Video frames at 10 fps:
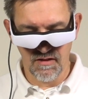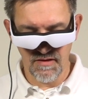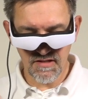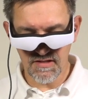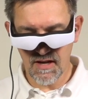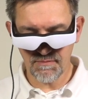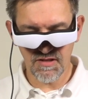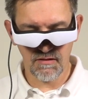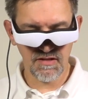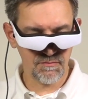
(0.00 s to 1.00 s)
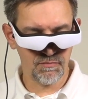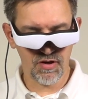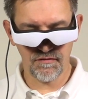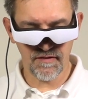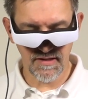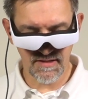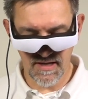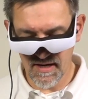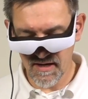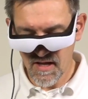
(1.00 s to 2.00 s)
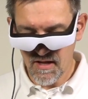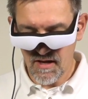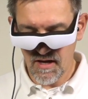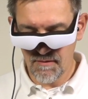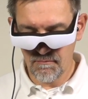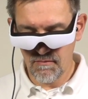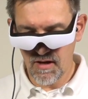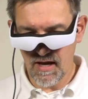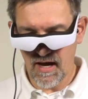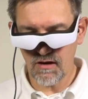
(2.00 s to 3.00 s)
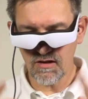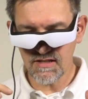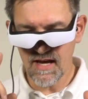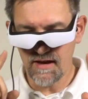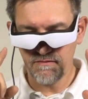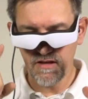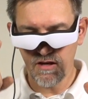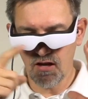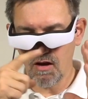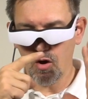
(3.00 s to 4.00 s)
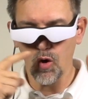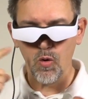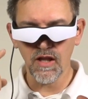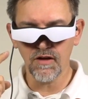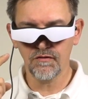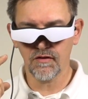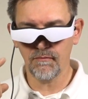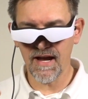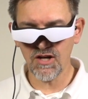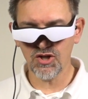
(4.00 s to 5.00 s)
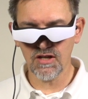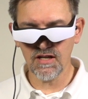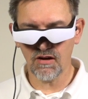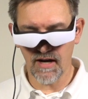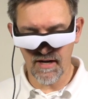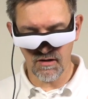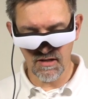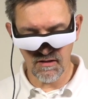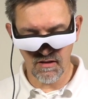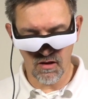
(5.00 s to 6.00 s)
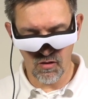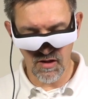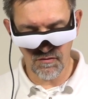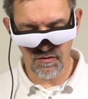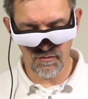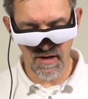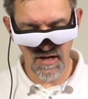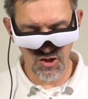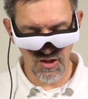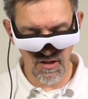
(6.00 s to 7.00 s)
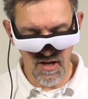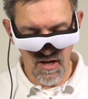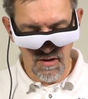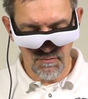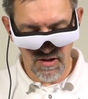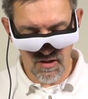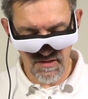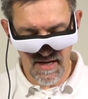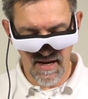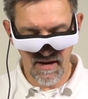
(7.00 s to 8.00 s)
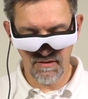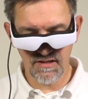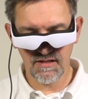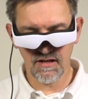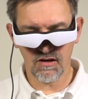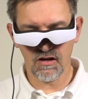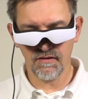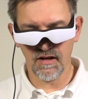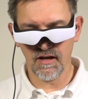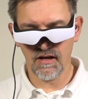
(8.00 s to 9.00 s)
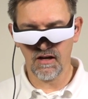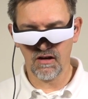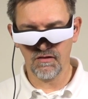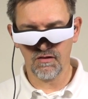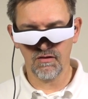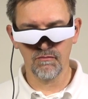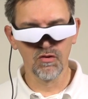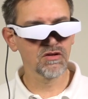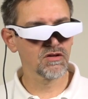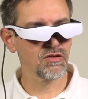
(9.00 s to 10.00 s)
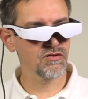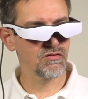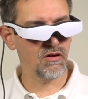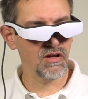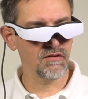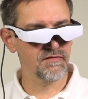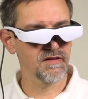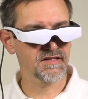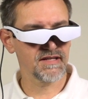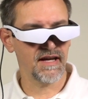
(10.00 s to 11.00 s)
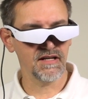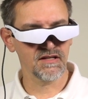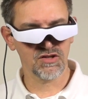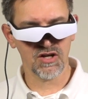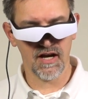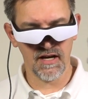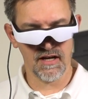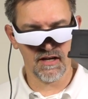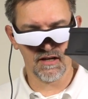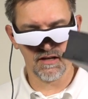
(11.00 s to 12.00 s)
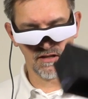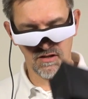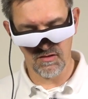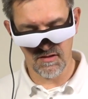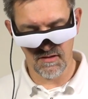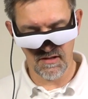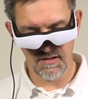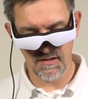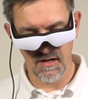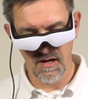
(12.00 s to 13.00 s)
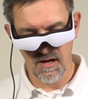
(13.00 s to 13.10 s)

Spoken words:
this is absolutely a perfect setting. I don't have the whole information here. I don't need the whole information because I have it here on the remote control. If the sun is shining, I can use this